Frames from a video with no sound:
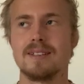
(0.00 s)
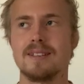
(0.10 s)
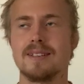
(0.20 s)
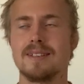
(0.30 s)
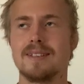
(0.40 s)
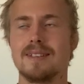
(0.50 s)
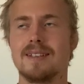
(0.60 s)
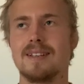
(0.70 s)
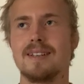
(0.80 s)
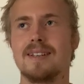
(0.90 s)

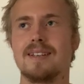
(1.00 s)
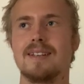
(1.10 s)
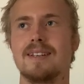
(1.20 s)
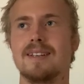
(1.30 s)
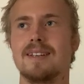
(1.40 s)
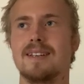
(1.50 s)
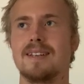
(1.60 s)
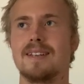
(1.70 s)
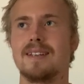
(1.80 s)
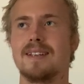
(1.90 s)

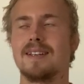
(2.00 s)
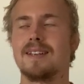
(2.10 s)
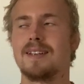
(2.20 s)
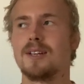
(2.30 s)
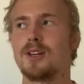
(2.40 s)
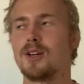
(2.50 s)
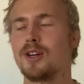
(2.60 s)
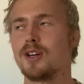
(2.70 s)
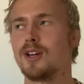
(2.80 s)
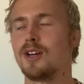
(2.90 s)

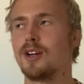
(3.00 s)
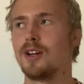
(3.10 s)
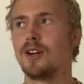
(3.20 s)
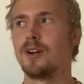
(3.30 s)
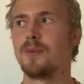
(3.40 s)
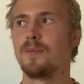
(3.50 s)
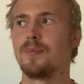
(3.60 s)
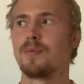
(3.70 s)
(silence)